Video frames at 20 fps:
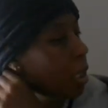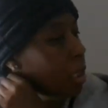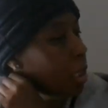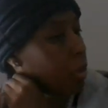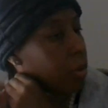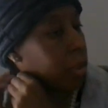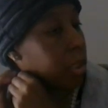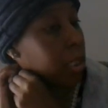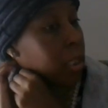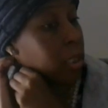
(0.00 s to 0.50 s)

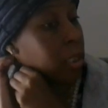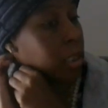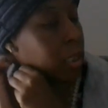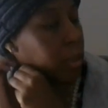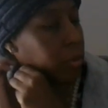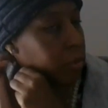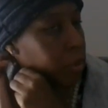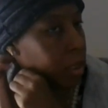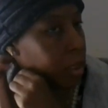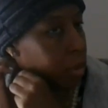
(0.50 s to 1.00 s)
with this
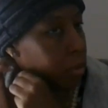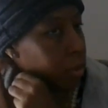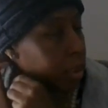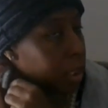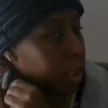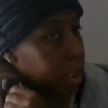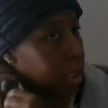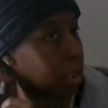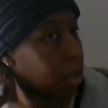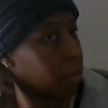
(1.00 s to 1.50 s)
stuff too. I
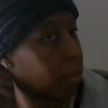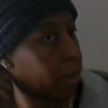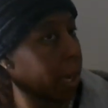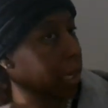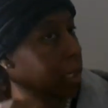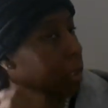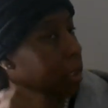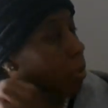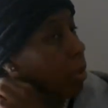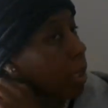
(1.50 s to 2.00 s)
need to go
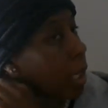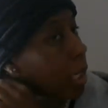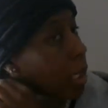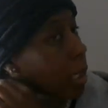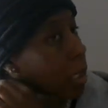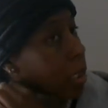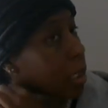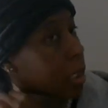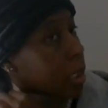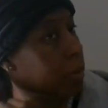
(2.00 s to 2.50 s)
back to what I
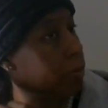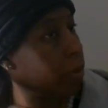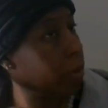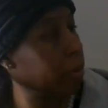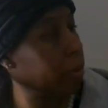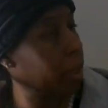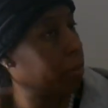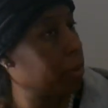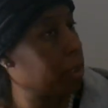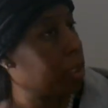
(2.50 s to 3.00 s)
learned from
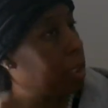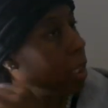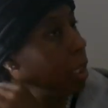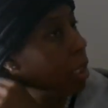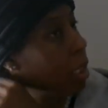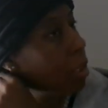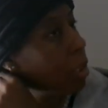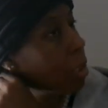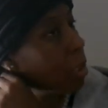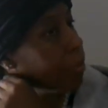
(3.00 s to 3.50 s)
my
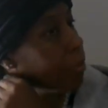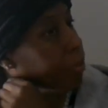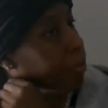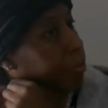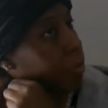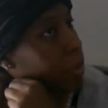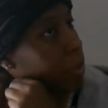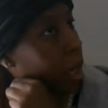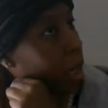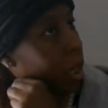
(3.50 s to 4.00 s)
mistakes
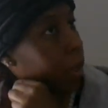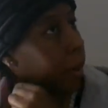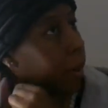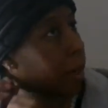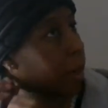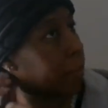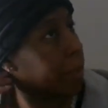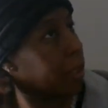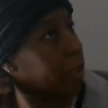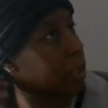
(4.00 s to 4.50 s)
not
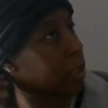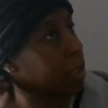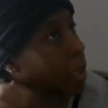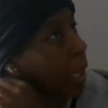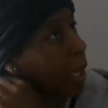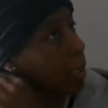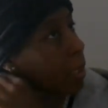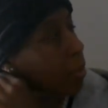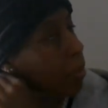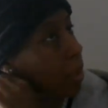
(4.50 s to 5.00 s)
cramming to the
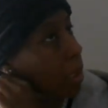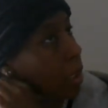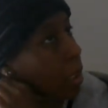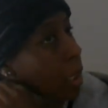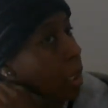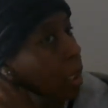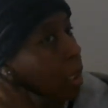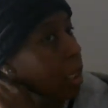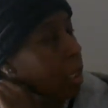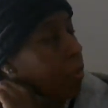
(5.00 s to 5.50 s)
last minute.
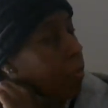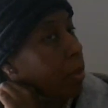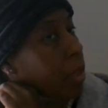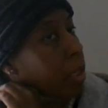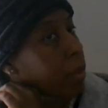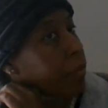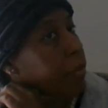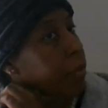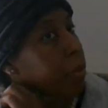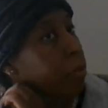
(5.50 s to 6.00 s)
Even
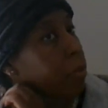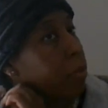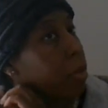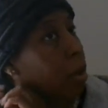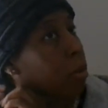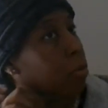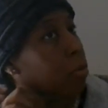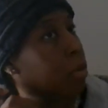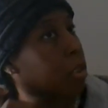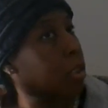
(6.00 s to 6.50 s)
if you
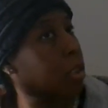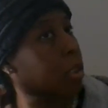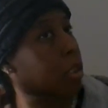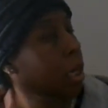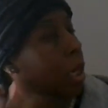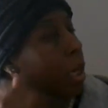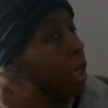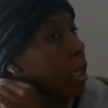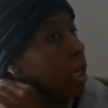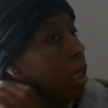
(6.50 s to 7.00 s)
don't,
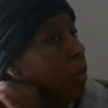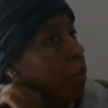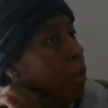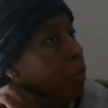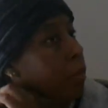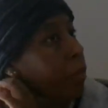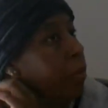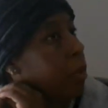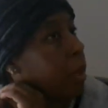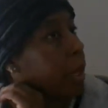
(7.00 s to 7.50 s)
even
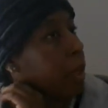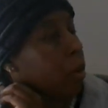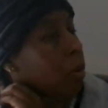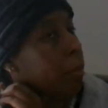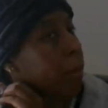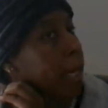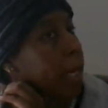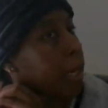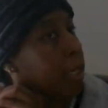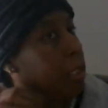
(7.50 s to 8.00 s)
if you're like, oh
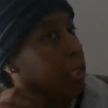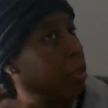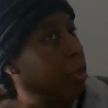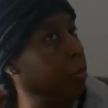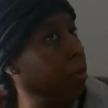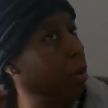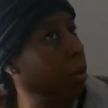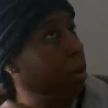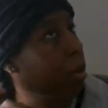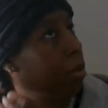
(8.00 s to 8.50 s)
my God, it's
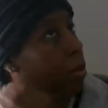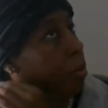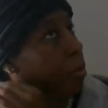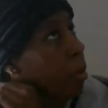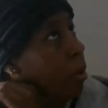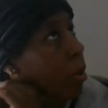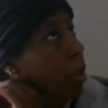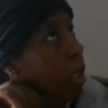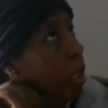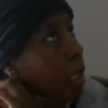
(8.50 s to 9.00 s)
the, the
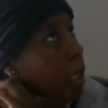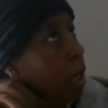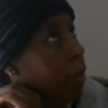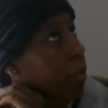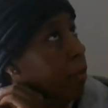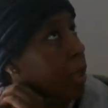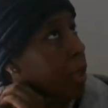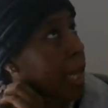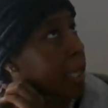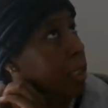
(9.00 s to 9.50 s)
morning of
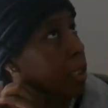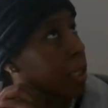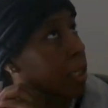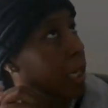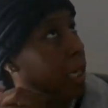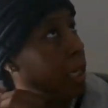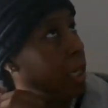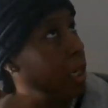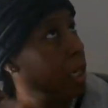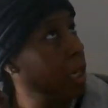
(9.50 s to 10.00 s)
the last
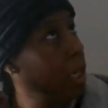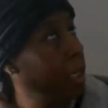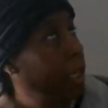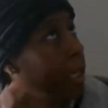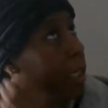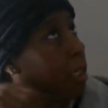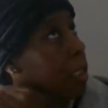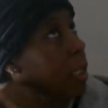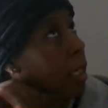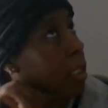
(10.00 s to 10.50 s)
day.
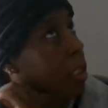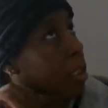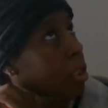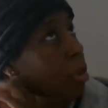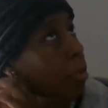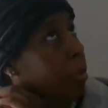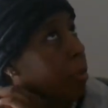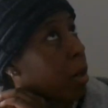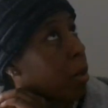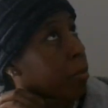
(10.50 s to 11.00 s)
Like the test is
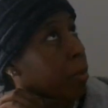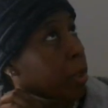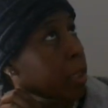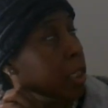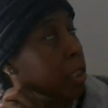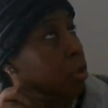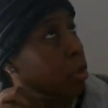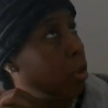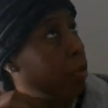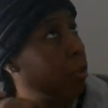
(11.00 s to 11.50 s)
tomorrow
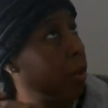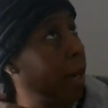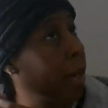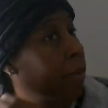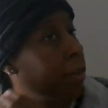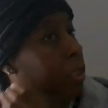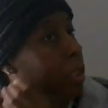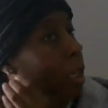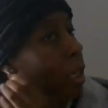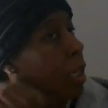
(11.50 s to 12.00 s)
morning, 24
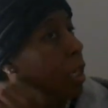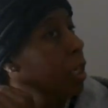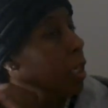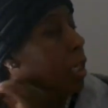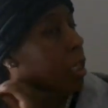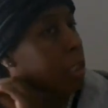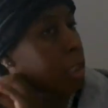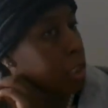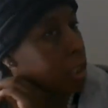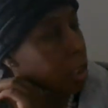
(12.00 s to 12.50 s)
hours.
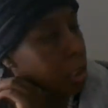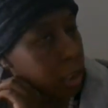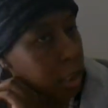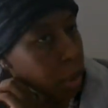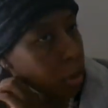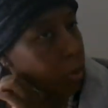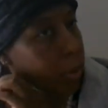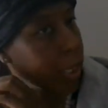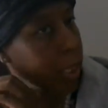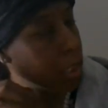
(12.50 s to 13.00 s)
Like still
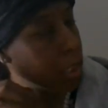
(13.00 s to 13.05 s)
don't wait